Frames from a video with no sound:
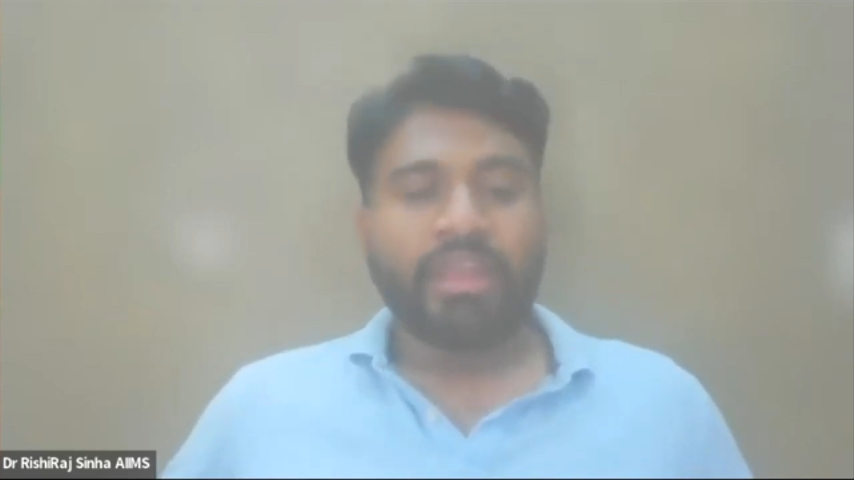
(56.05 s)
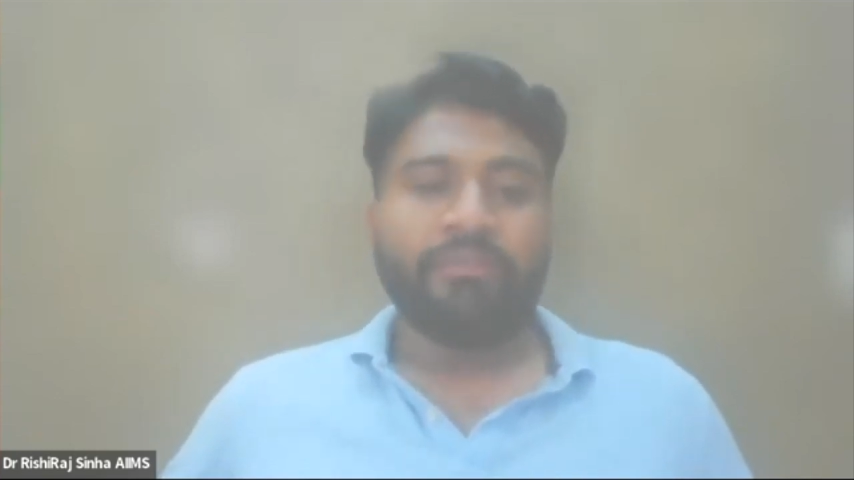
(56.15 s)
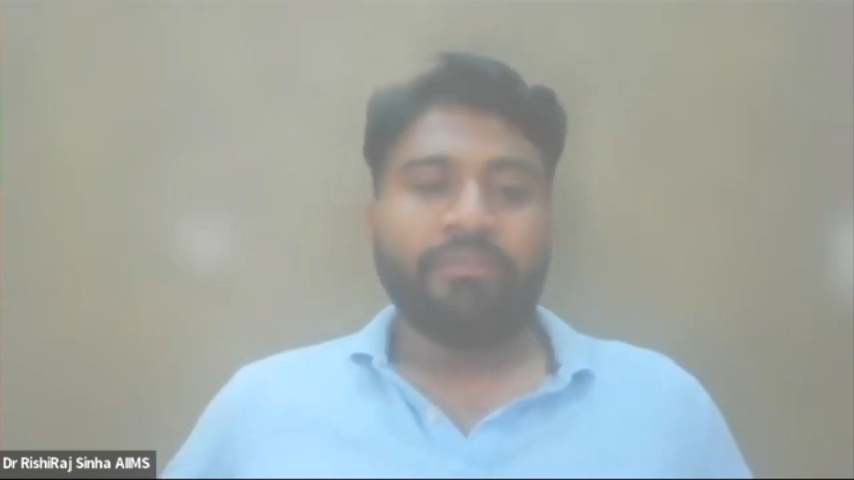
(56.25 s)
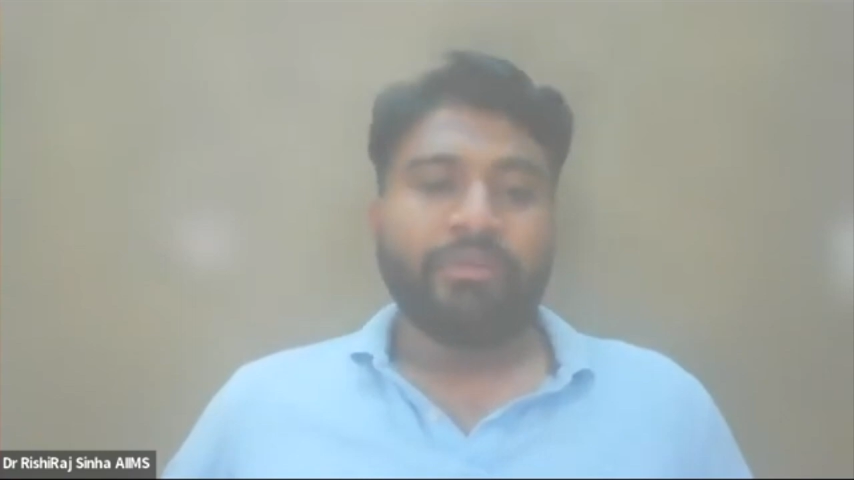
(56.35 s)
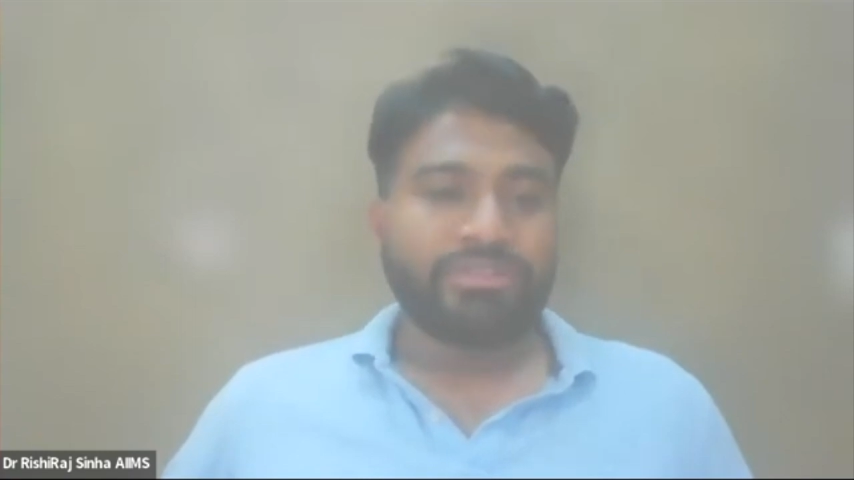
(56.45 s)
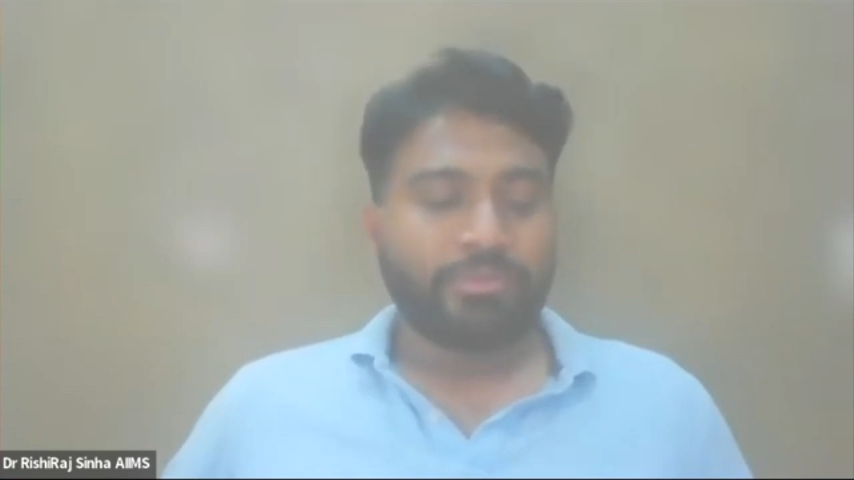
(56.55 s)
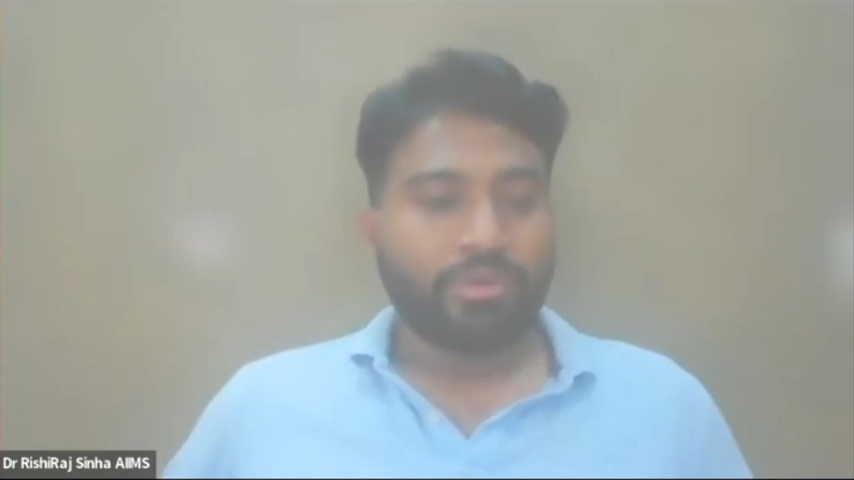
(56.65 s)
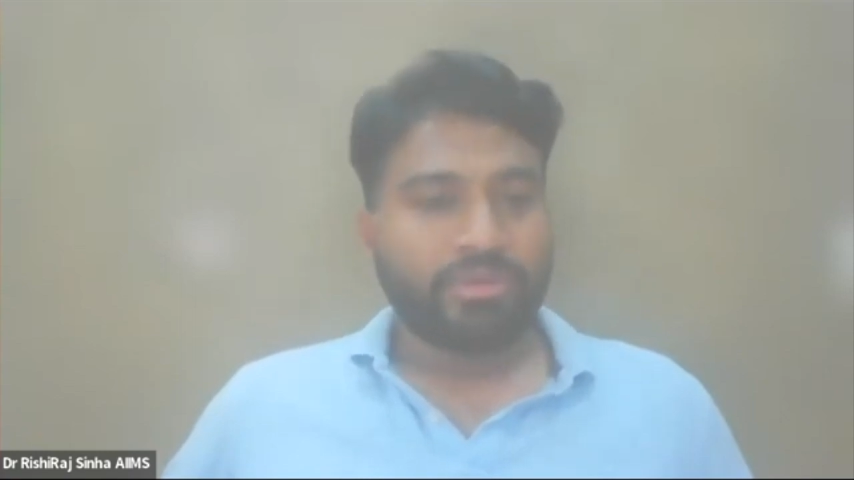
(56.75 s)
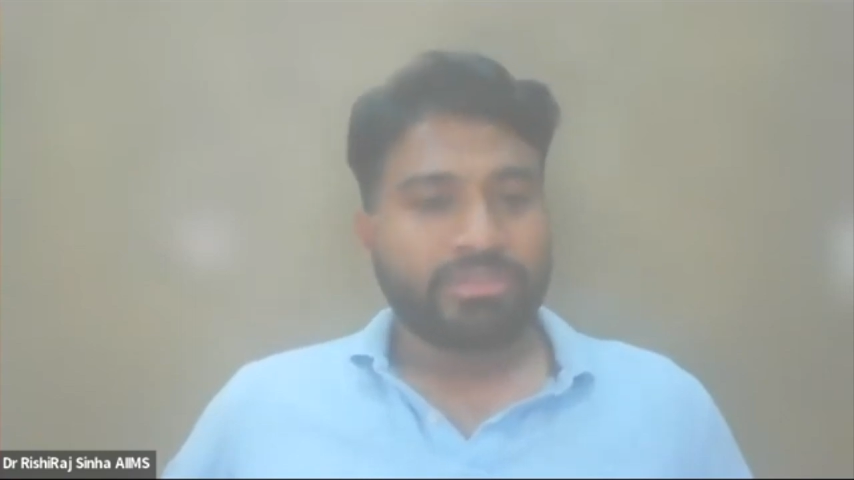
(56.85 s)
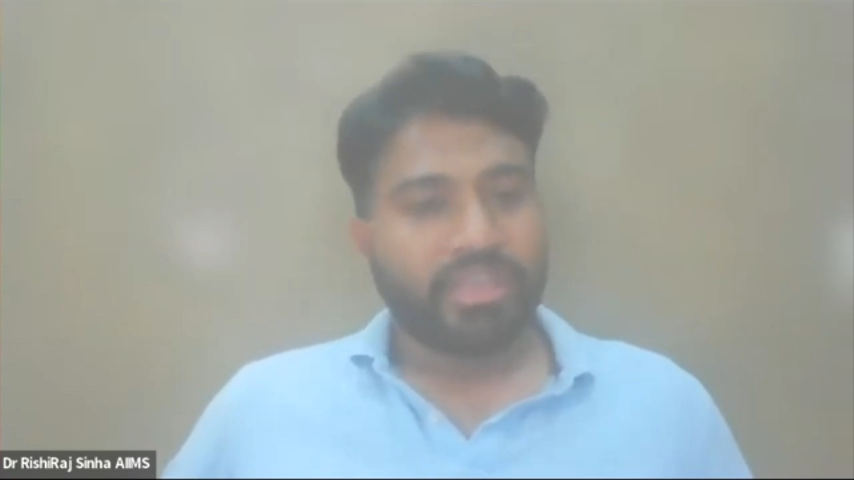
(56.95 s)
any fellowship
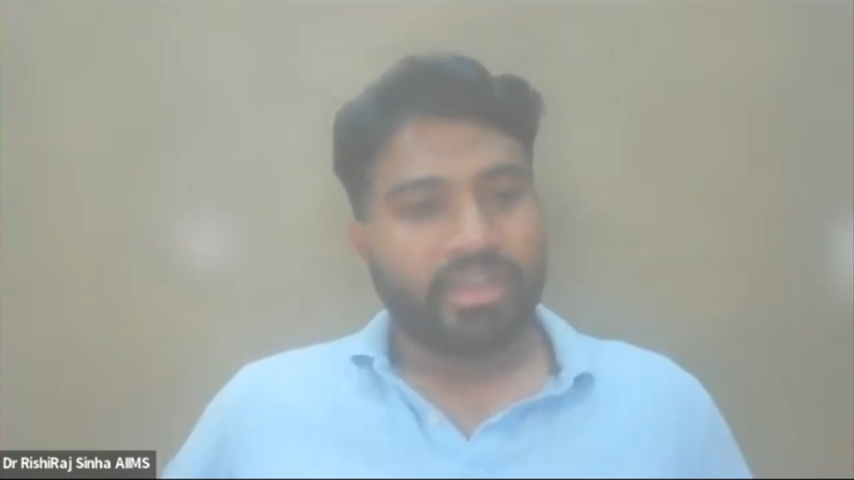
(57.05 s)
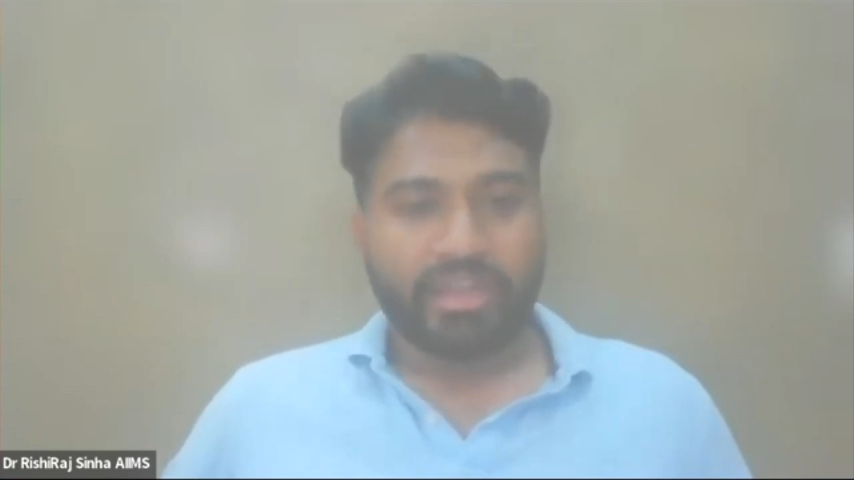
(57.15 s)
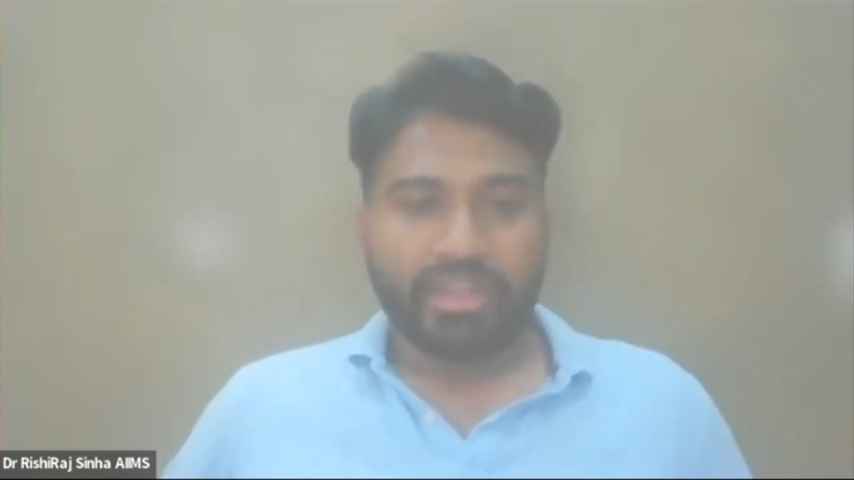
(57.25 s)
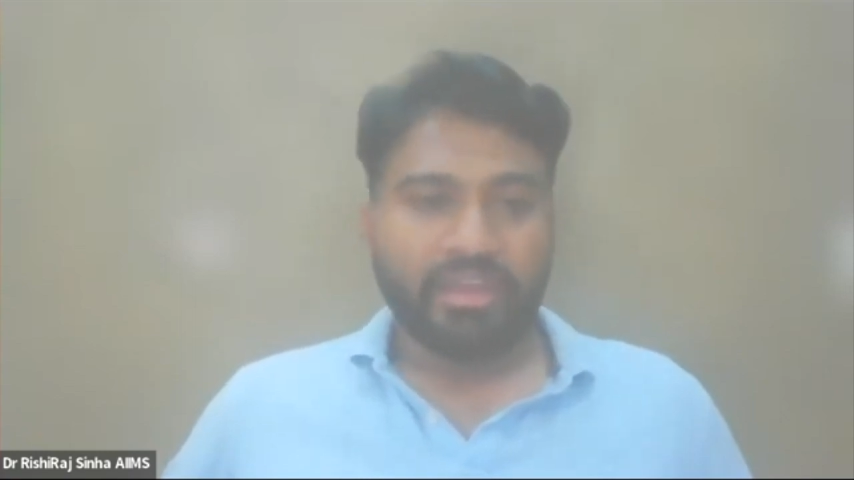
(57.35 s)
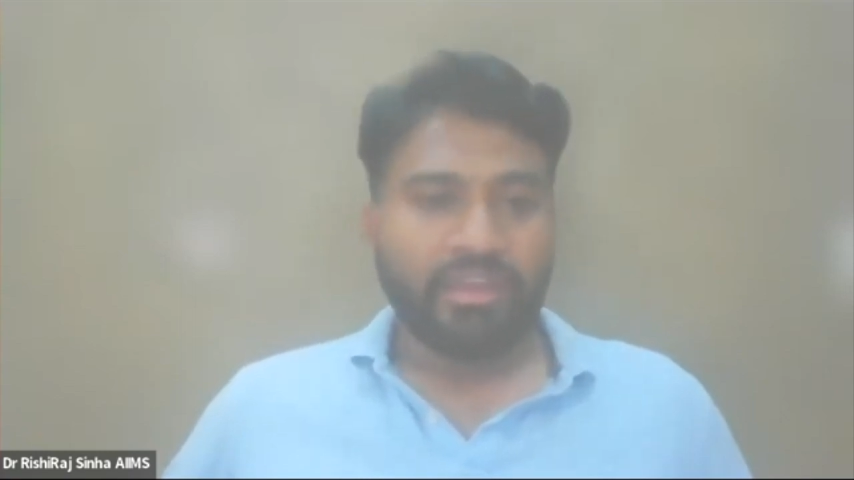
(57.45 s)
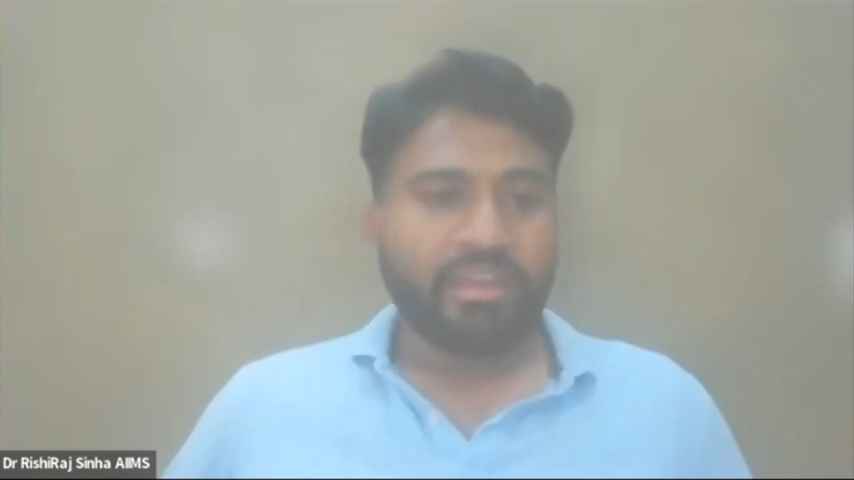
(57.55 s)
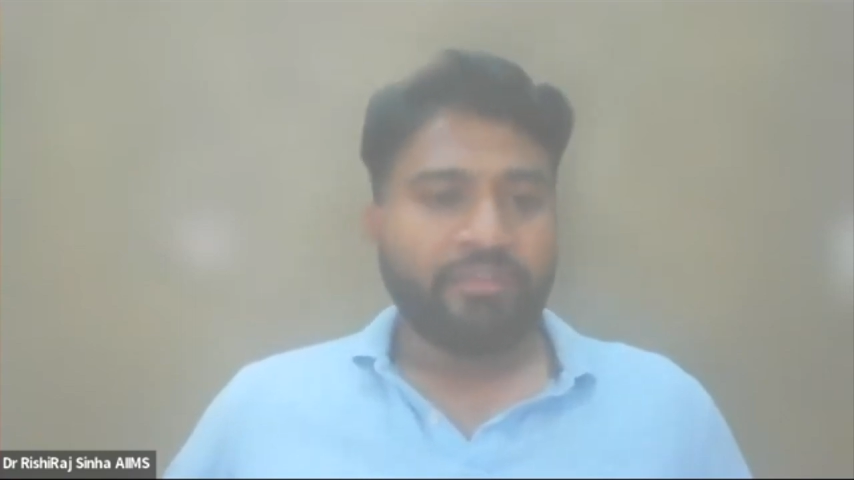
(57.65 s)
course in India.